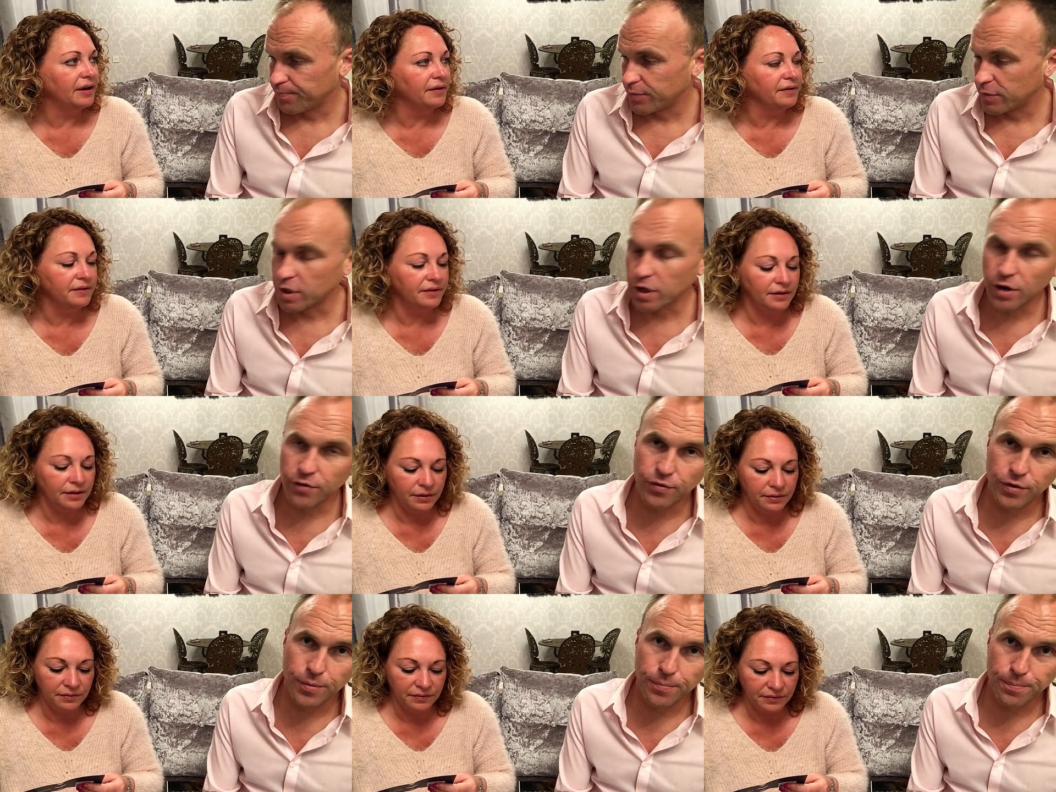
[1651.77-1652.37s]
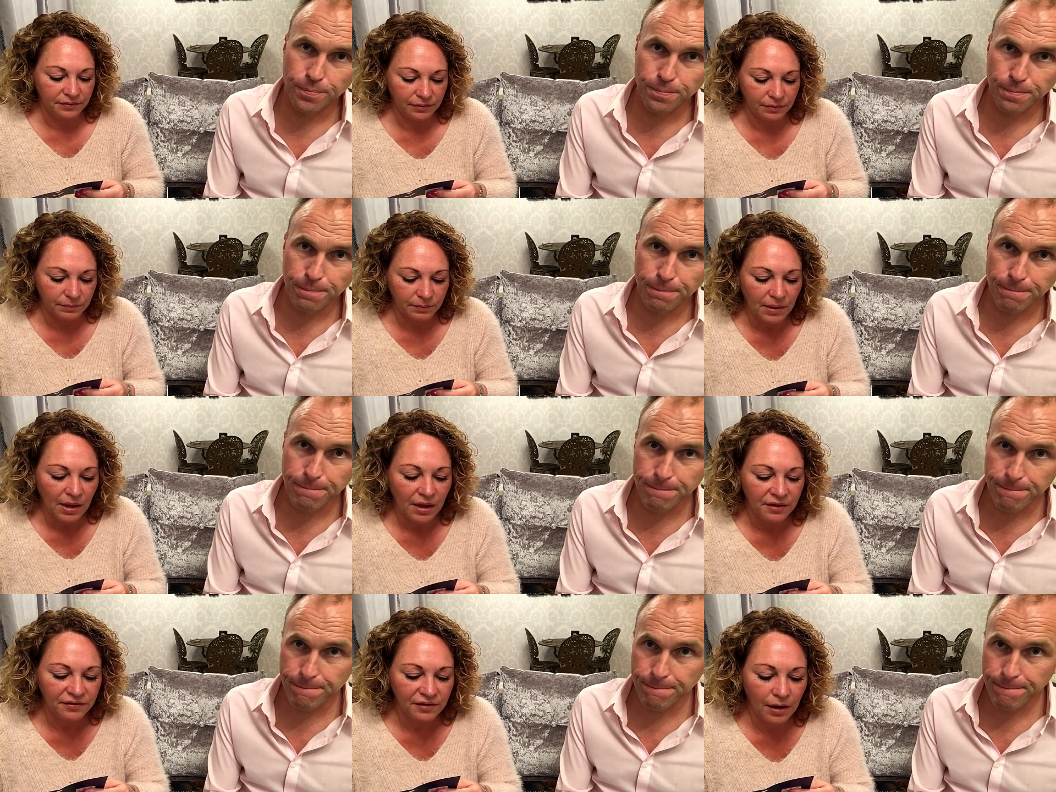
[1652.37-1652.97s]
Speaker 1: out the go notes? For it.
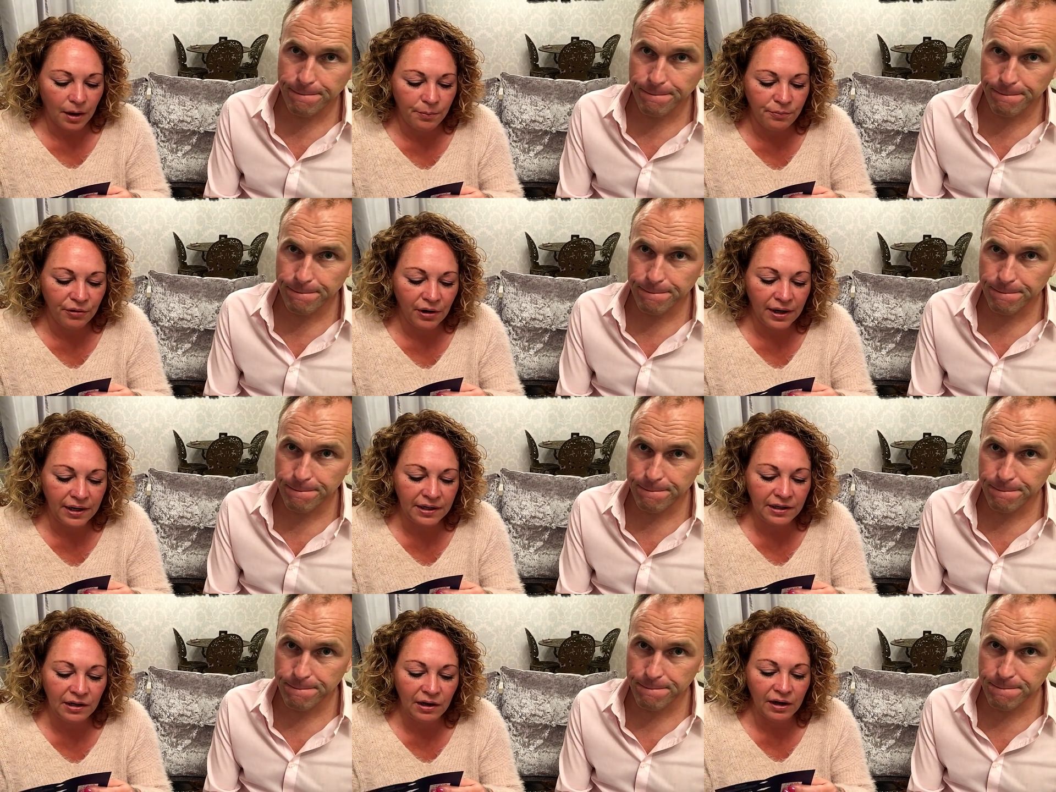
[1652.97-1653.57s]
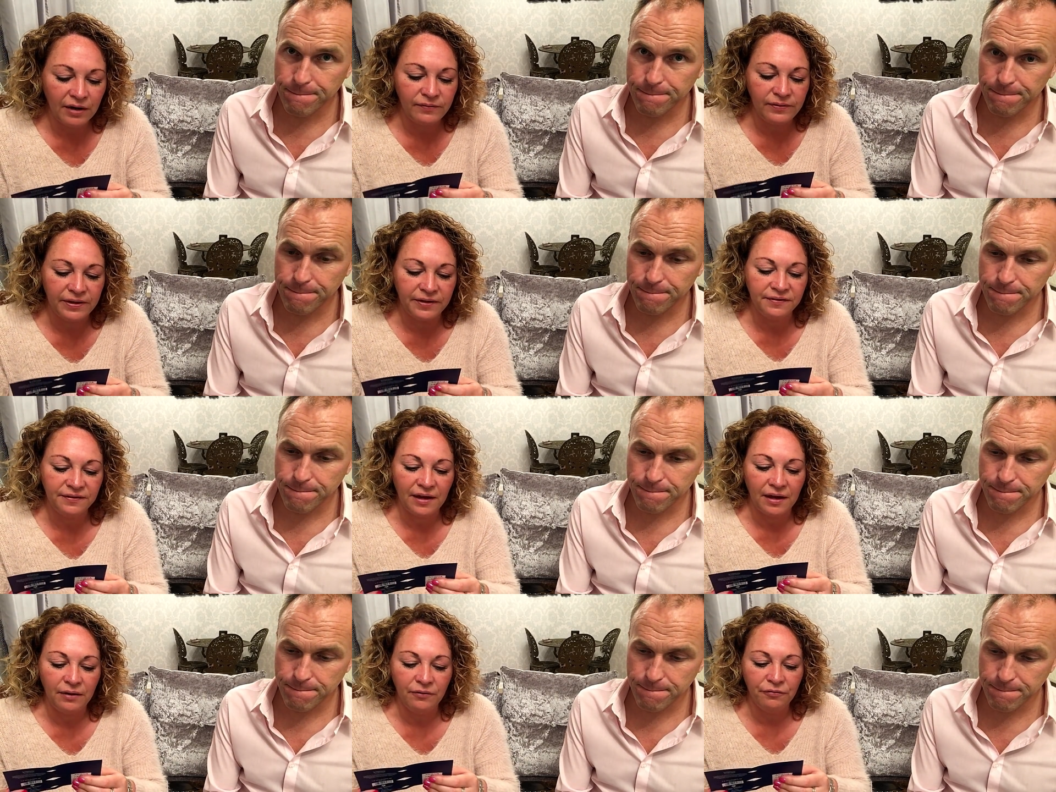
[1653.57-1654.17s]
So, a bright and lively
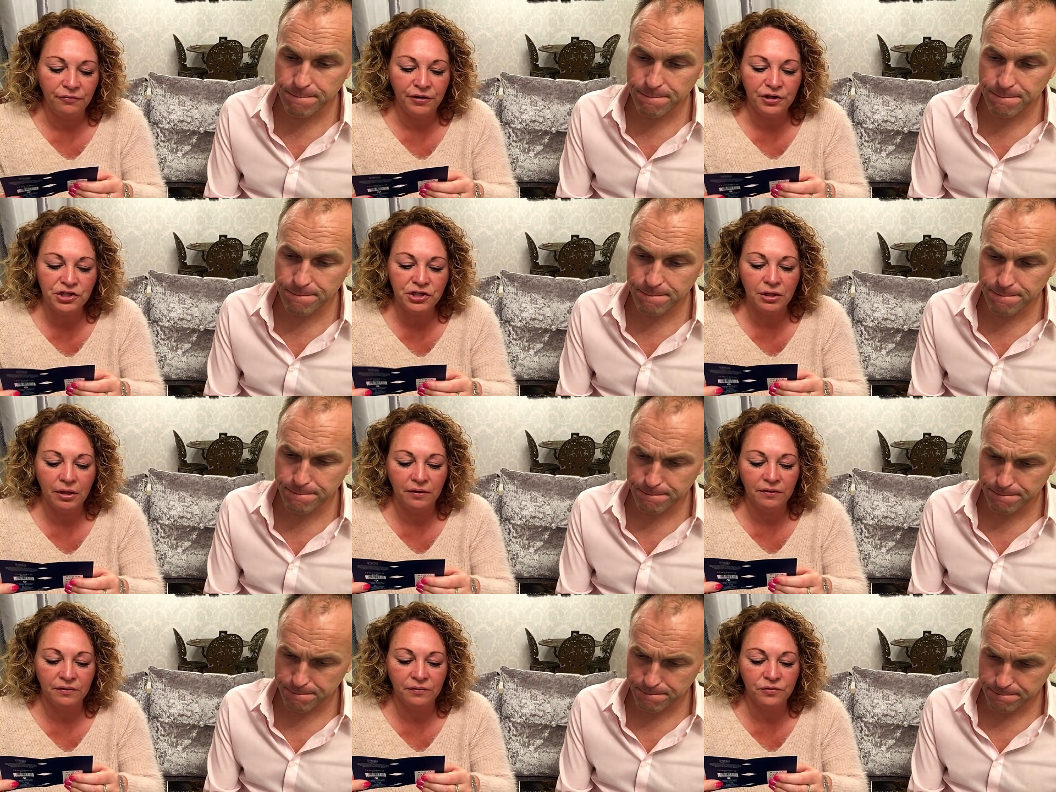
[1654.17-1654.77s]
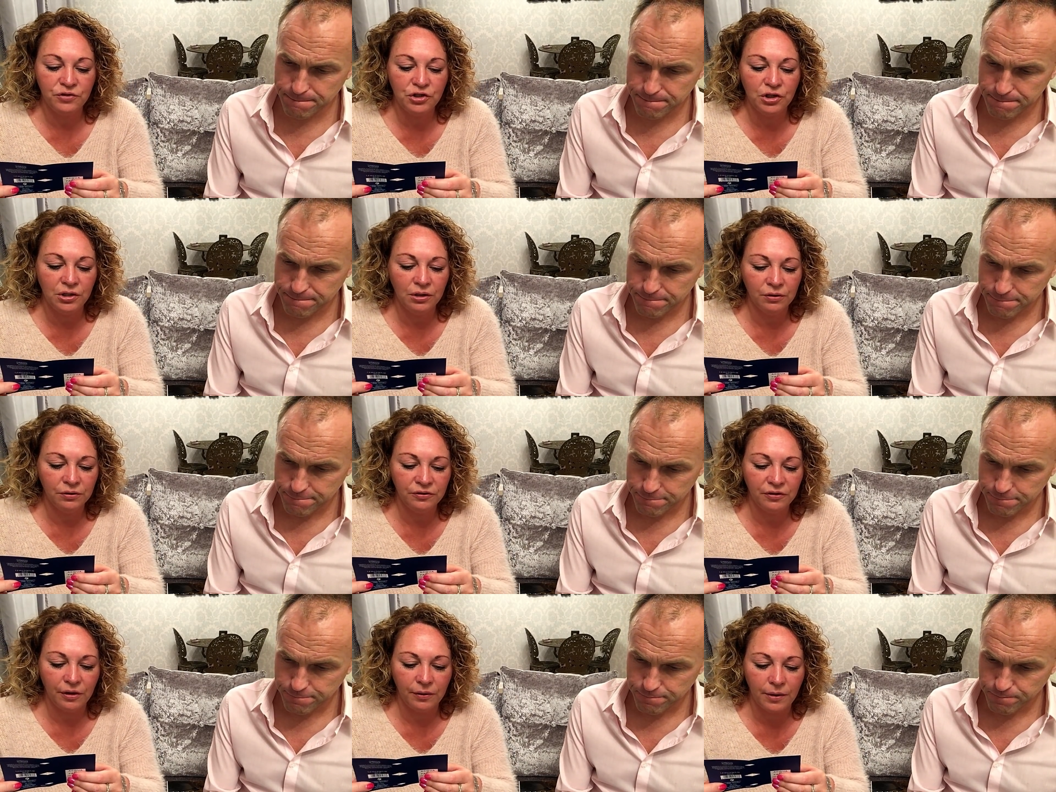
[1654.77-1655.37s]
scent, fresh notes of
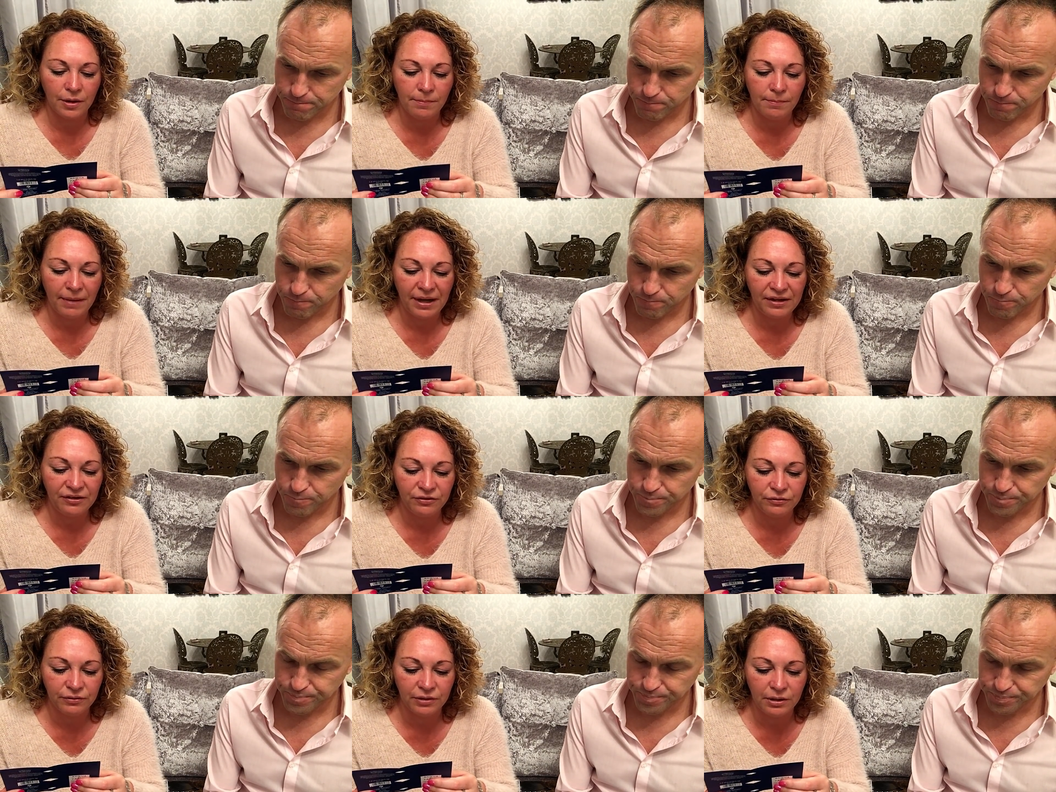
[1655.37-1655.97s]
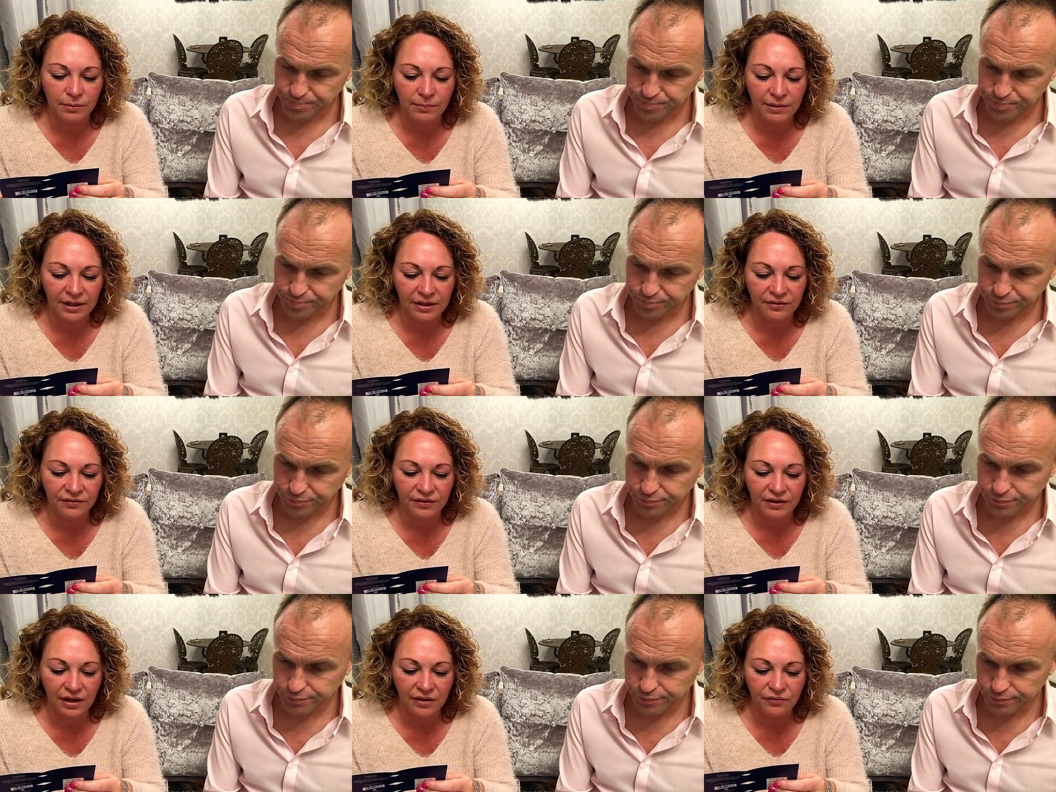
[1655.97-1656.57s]
Chinotto and mandarin blend
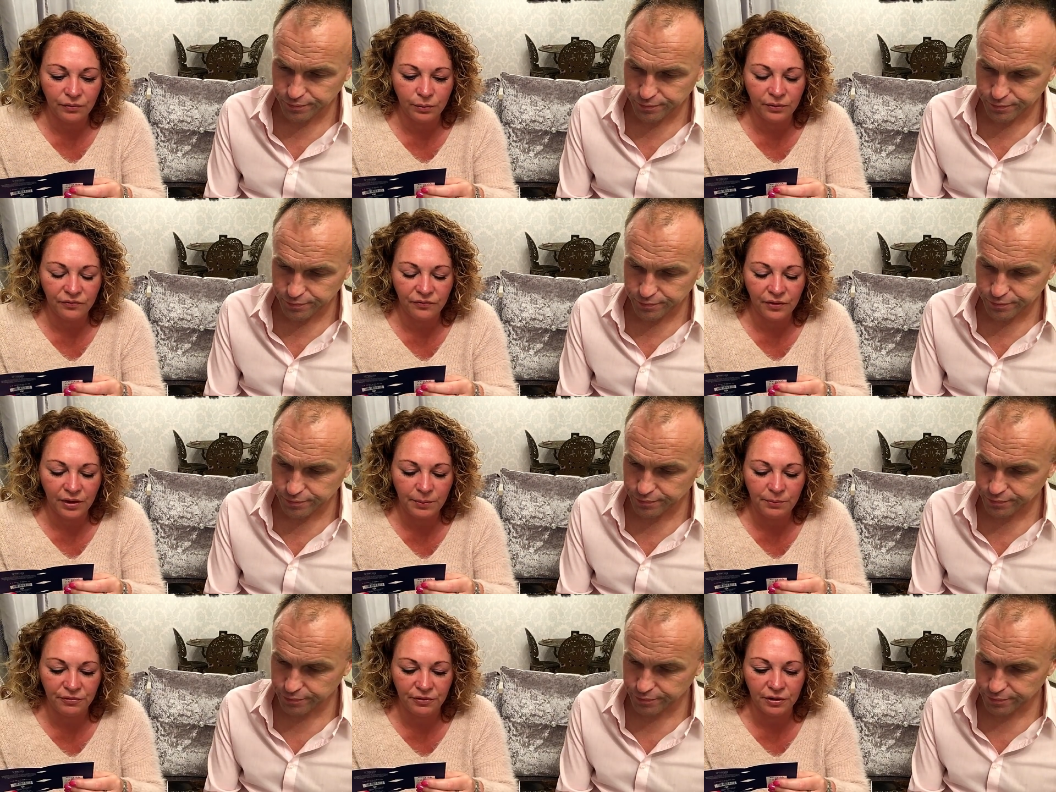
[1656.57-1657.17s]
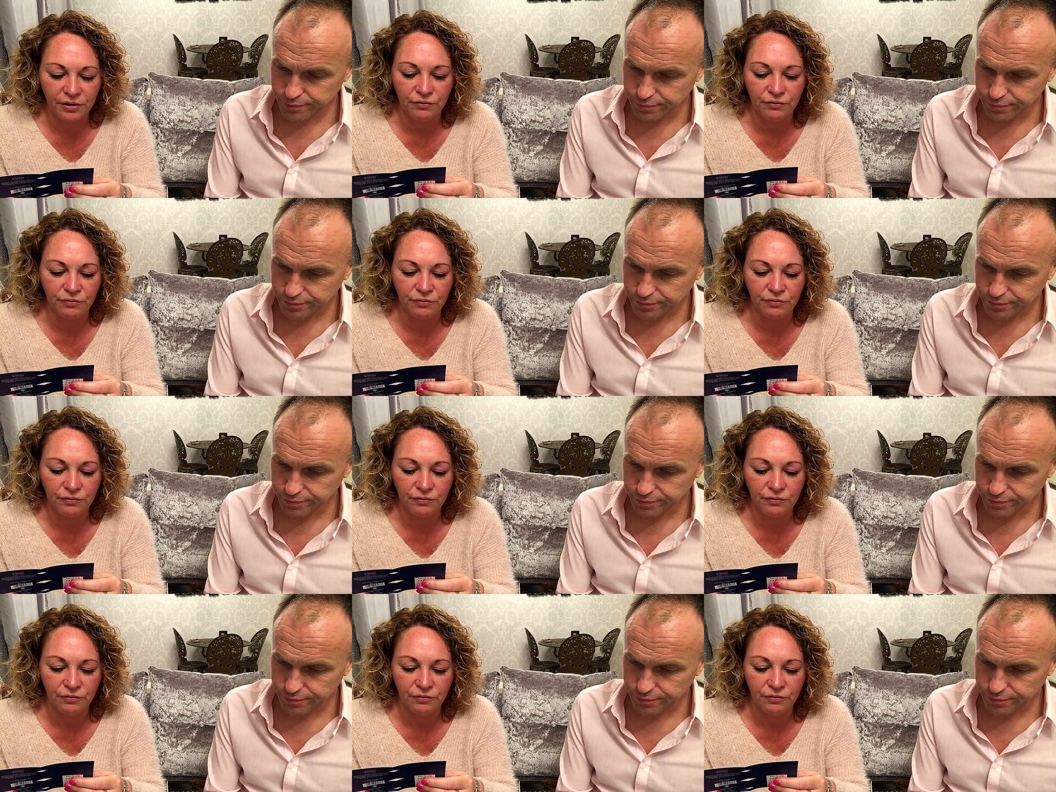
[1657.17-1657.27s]
together with vibrant